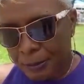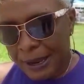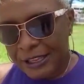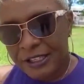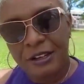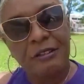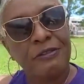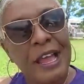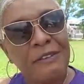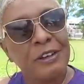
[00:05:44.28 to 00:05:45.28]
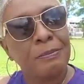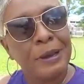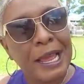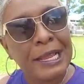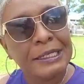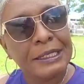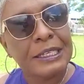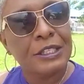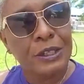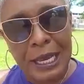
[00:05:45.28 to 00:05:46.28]
my survival plan
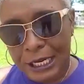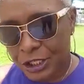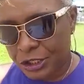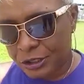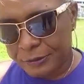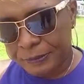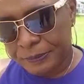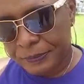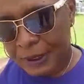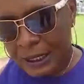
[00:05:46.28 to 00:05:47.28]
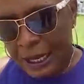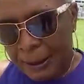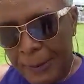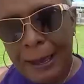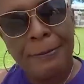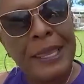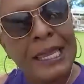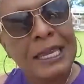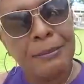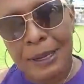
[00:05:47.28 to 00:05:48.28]
into action. By
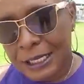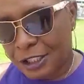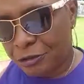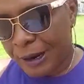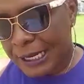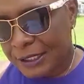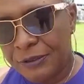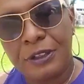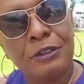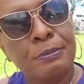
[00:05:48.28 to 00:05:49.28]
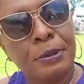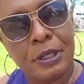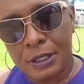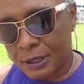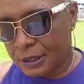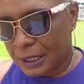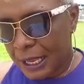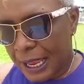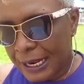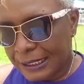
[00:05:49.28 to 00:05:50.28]
making my strides for lupus
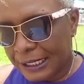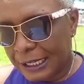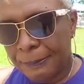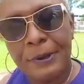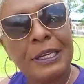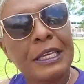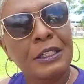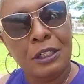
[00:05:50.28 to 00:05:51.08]
and keep it in the